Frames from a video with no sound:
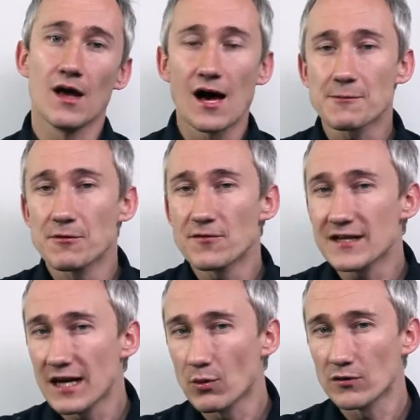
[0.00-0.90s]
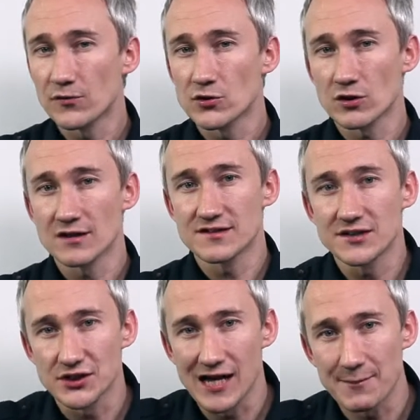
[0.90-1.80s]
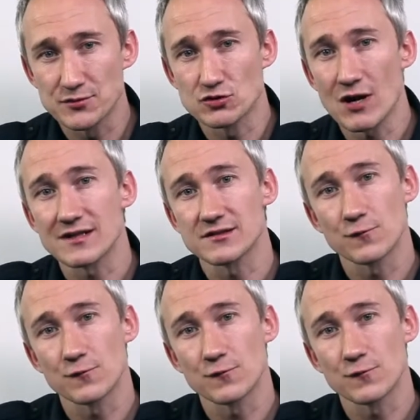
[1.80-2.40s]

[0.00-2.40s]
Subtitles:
Hyper-V network virtualization abstracts